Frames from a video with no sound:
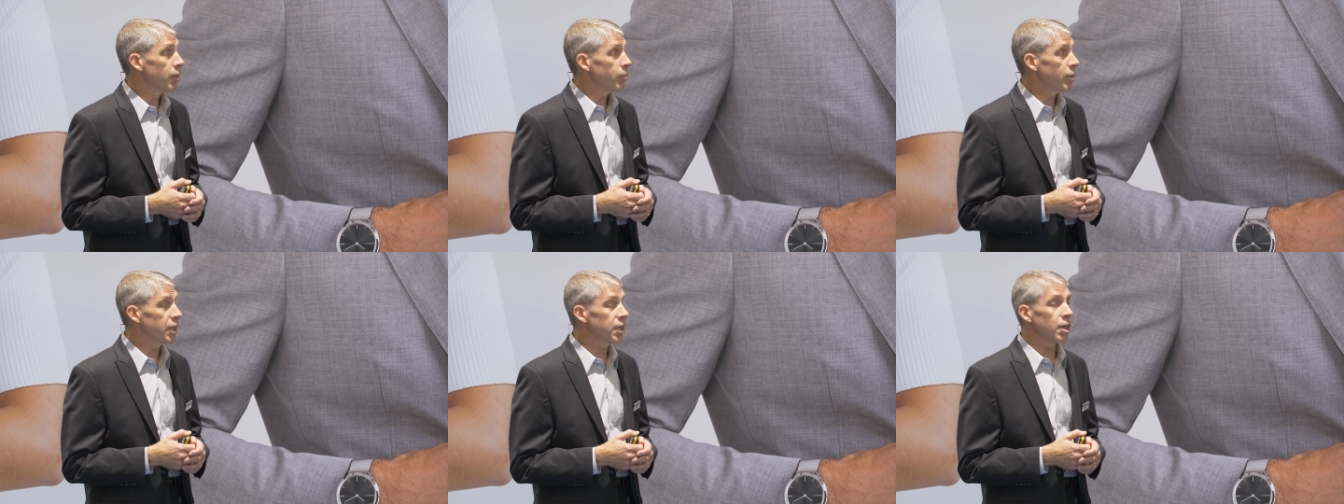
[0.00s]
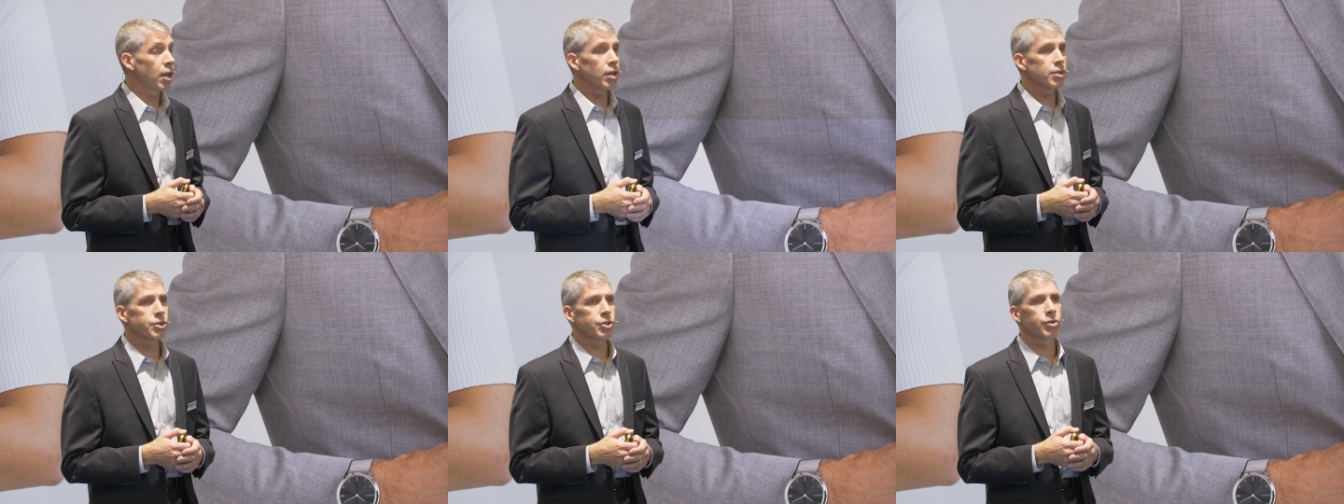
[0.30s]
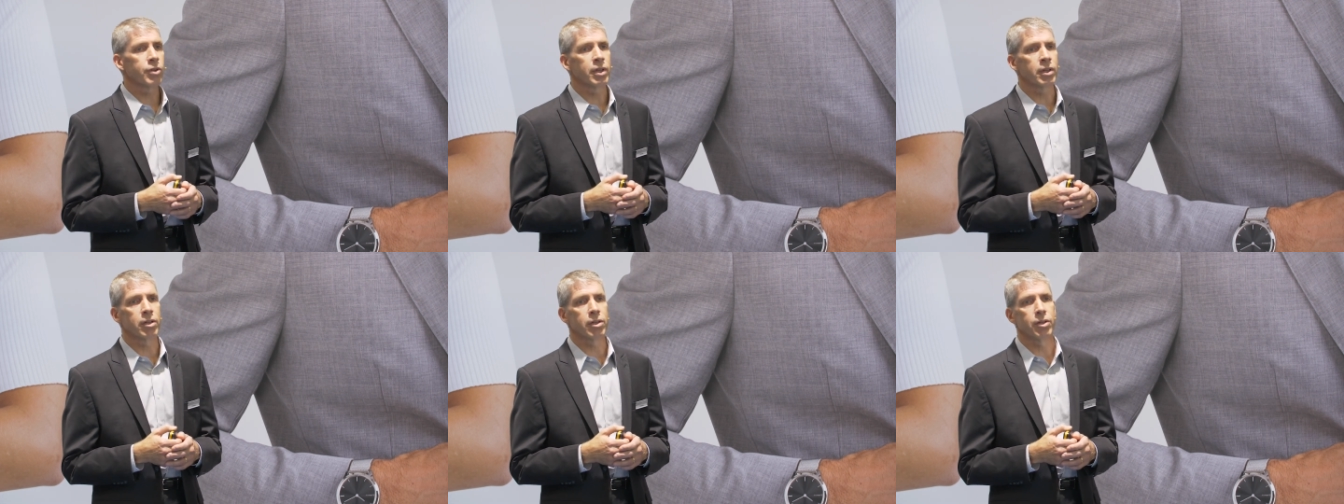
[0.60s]
But it
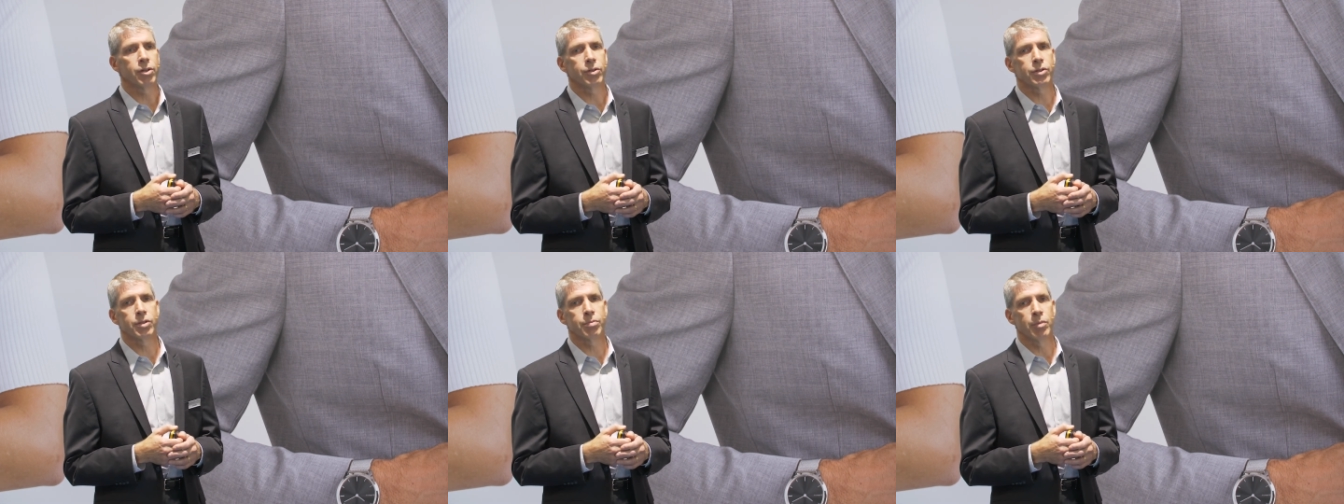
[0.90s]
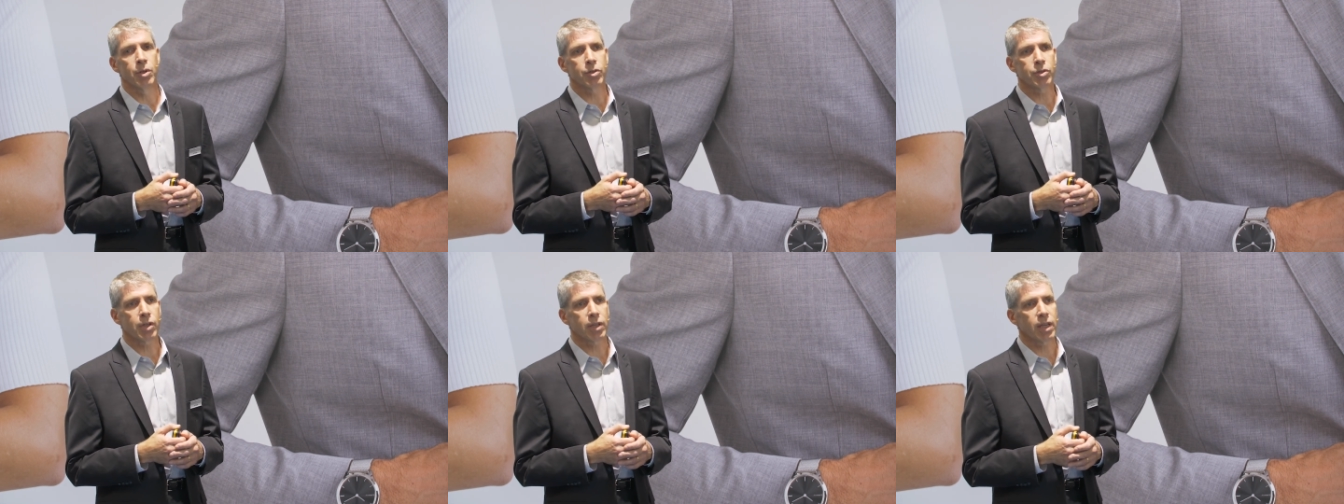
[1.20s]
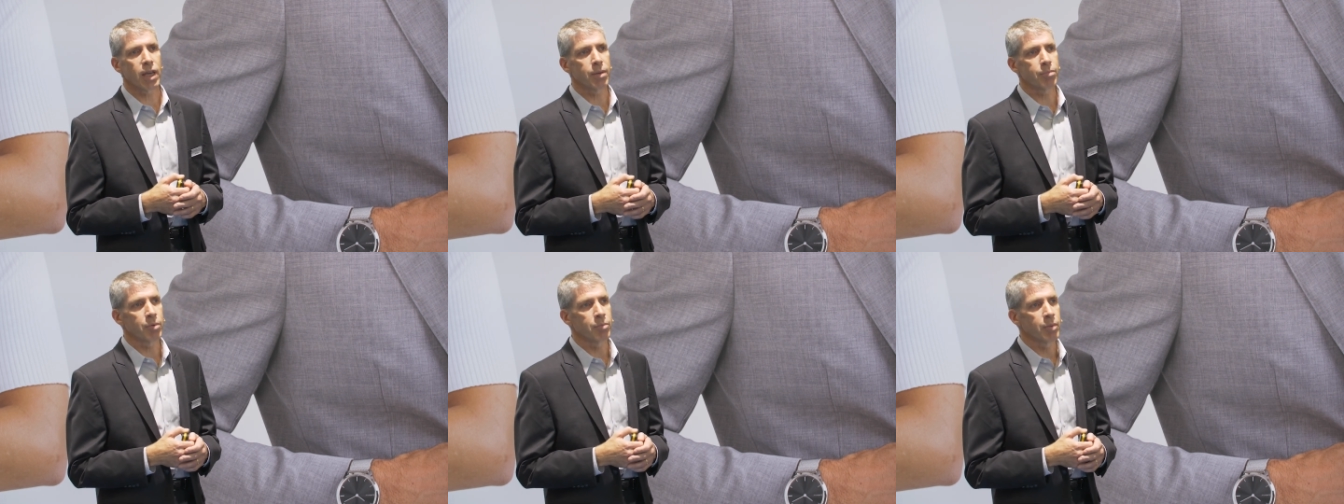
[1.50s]
also includes
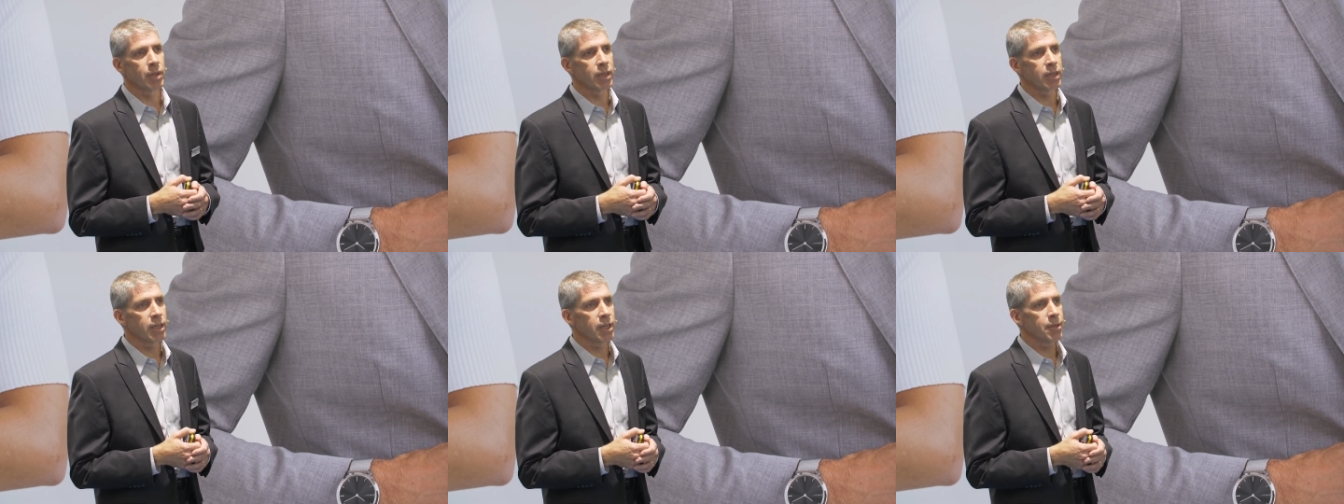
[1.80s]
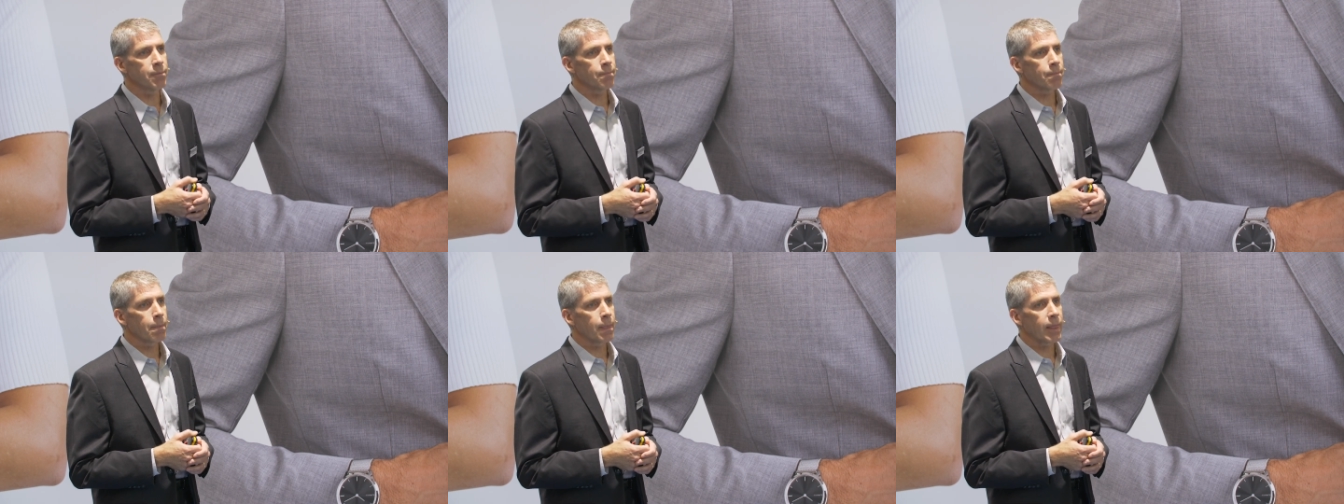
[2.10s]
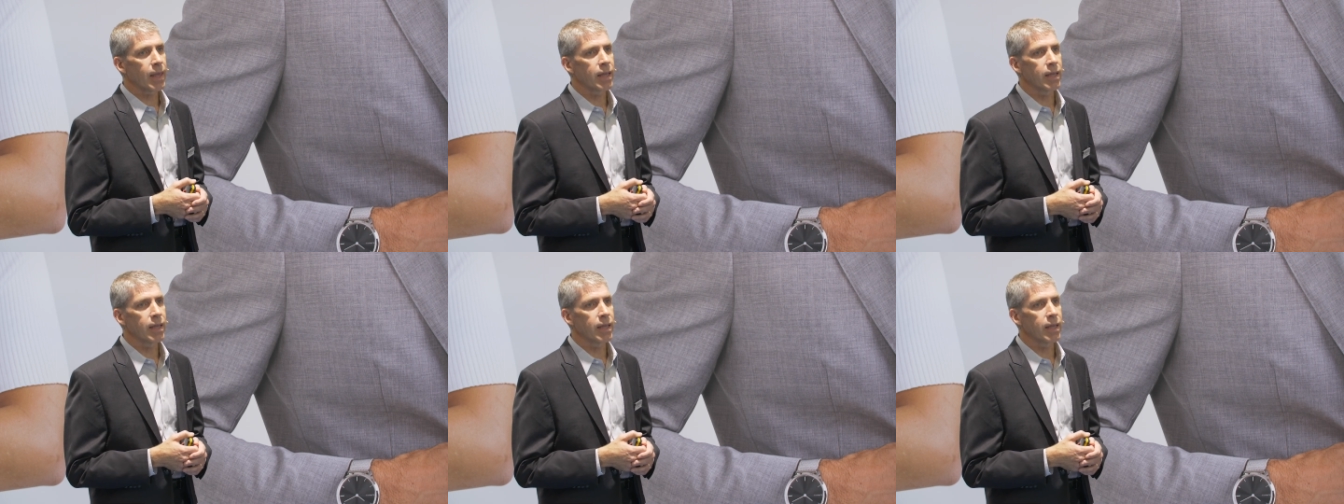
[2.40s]
music capability,